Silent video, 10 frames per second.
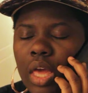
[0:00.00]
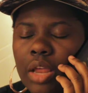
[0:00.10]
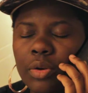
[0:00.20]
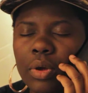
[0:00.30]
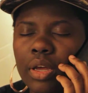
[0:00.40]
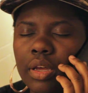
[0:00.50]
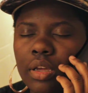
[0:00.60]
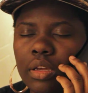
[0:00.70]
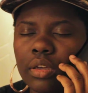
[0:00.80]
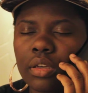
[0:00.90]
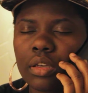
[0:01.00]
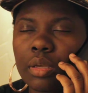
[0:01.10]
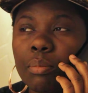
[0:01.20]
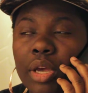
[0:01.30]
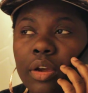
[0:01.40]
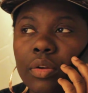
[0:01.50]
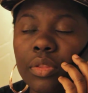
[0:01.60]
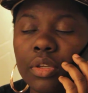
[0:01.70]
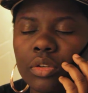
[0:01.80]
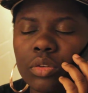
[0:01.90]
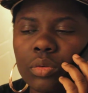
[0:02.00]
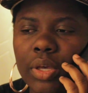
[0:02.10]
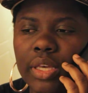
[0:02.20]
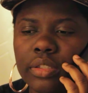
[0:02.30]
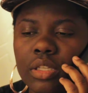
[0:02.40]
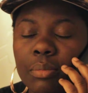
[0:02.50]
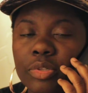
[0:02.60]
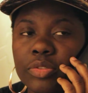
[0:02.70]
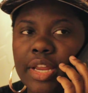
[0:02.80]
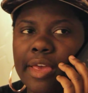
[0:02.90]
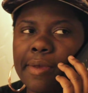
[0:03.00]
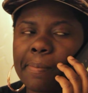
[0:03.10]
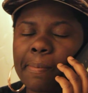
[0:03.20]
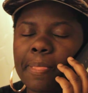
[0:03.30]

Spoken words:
How do I compare thee to a summer's day?